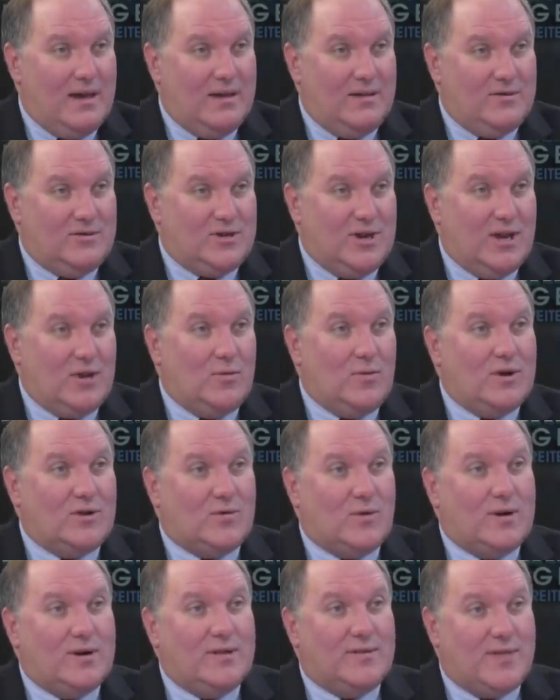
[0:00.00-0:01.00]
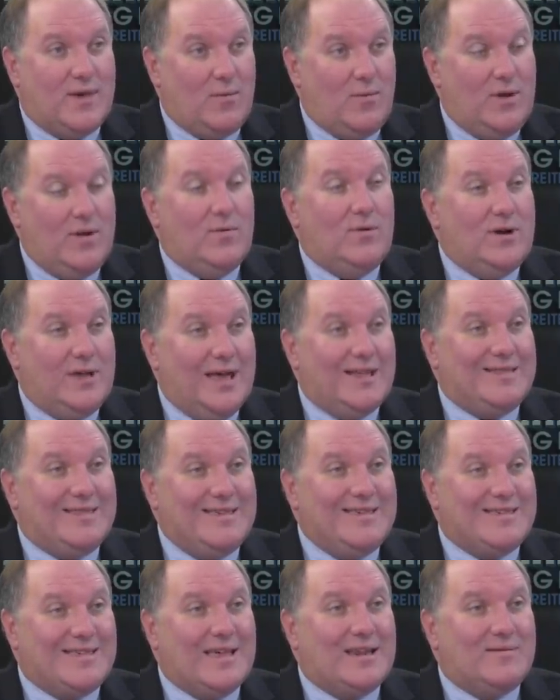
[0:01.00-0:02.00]
January 20th, that we will get
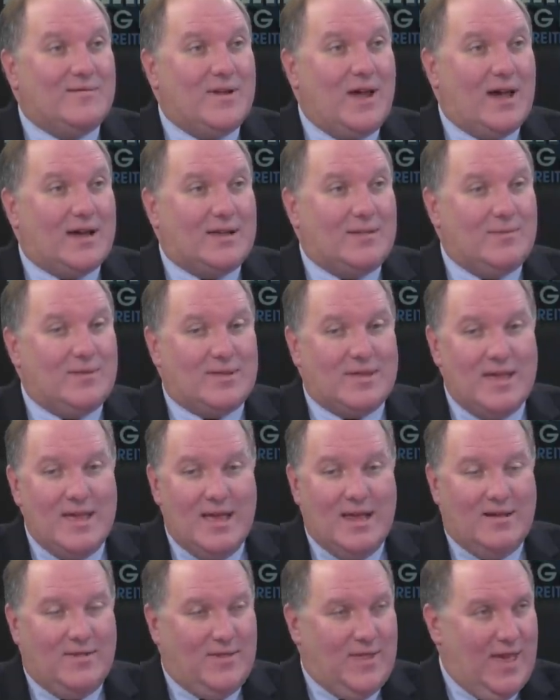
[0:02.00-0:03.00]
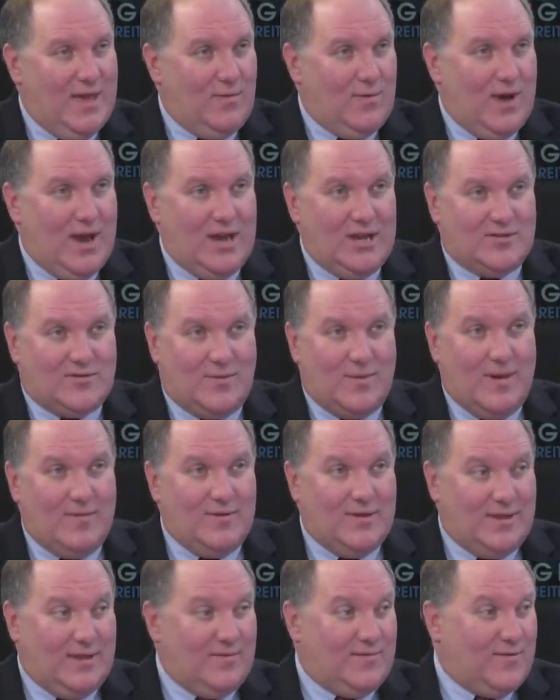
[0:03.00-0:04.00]
these set of documents. They range from
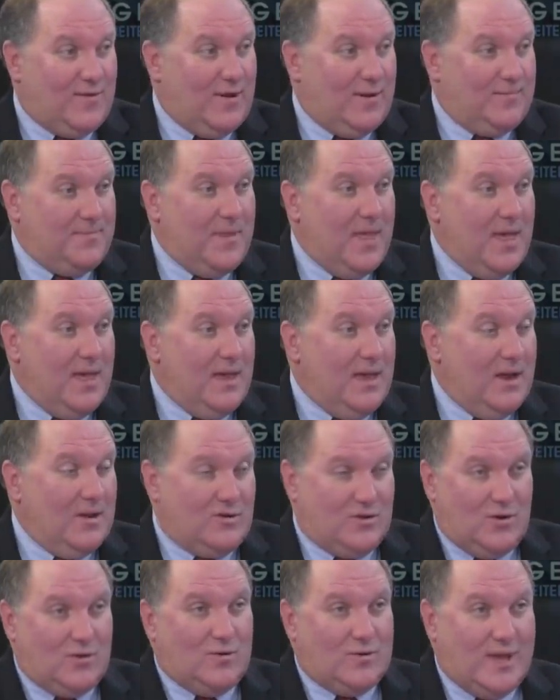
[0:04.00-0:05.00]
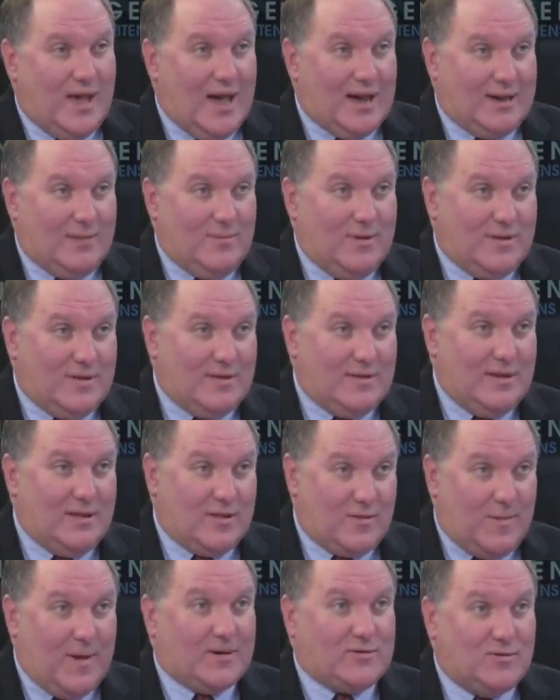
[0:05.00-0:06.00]
everything from internal documents that the
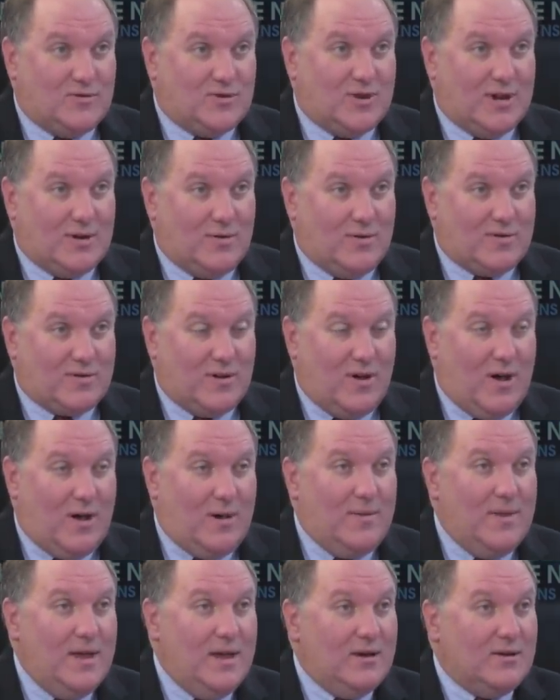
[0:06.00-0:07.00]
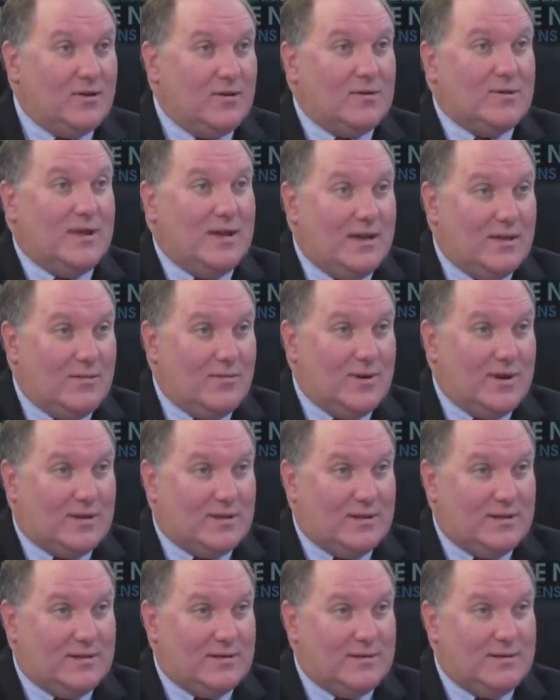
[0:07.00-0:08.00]
Inspector General saw during the Hillary
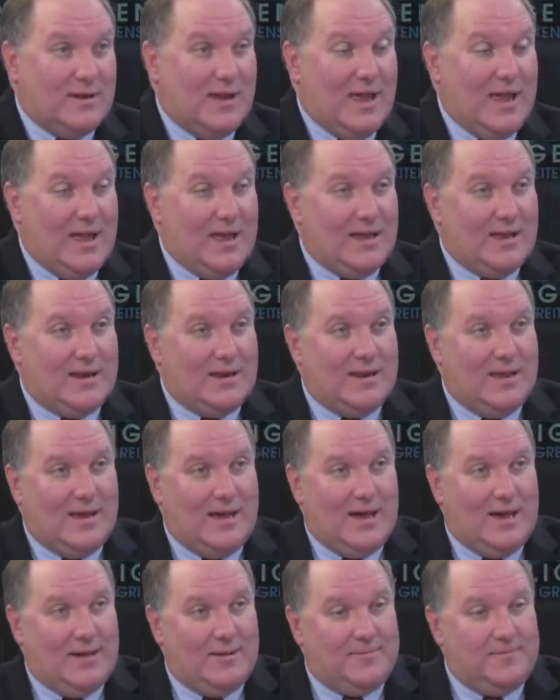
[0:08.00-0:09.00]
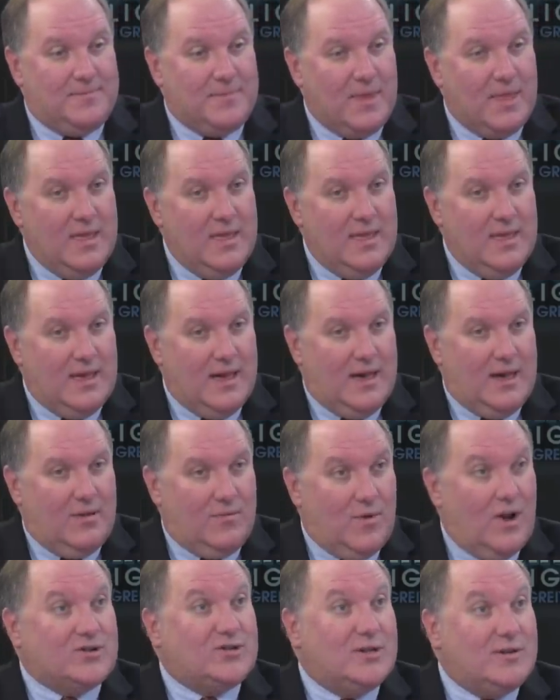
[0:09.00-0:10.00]
Clinton and
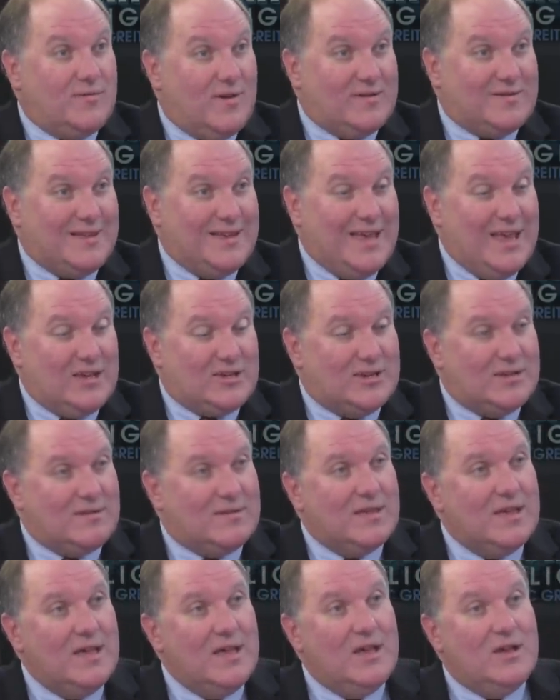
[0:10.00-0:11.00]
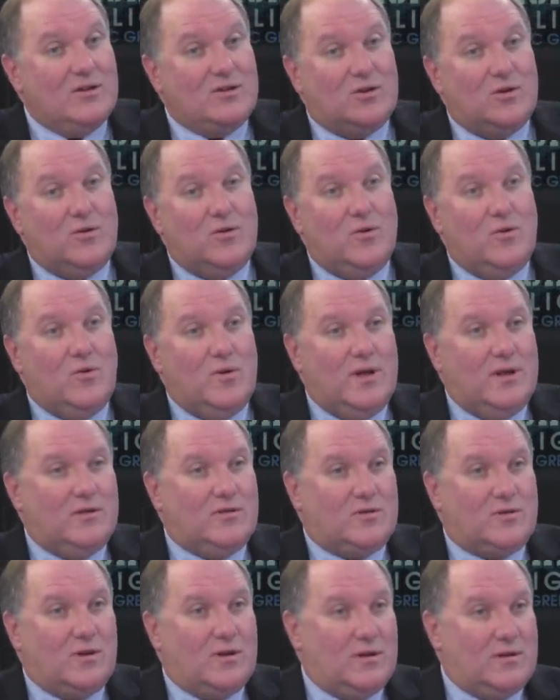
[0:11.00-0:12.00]
Russia investigations to
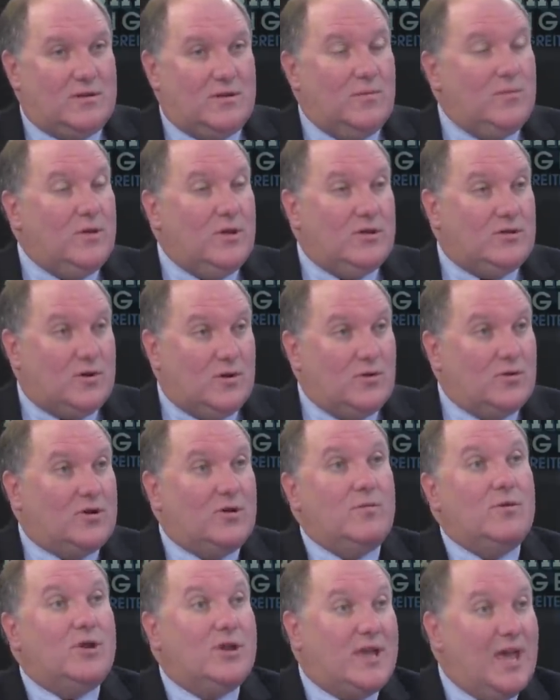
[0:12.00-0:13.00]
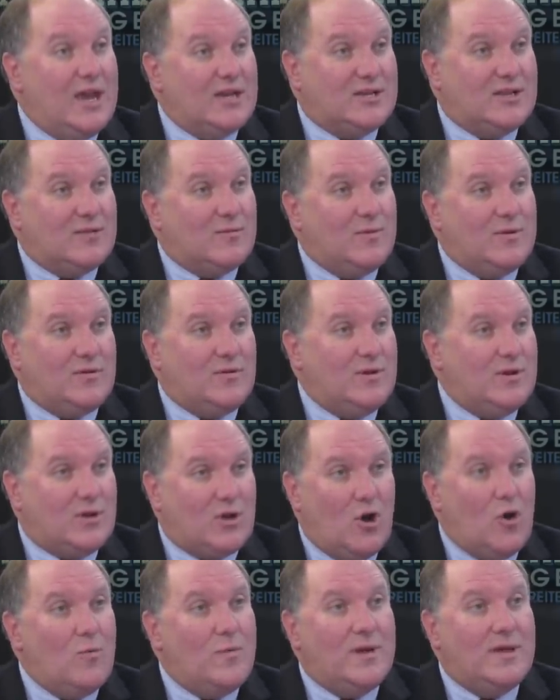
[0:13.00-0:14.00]
internal communications between
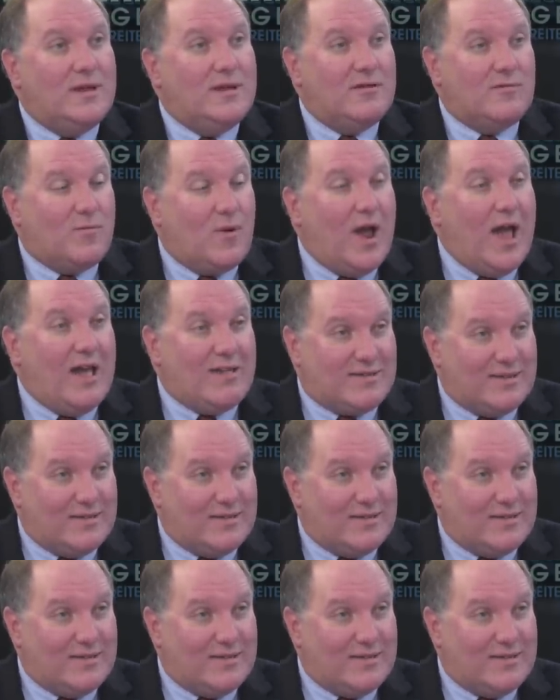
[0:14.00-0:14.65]
Comey and his brass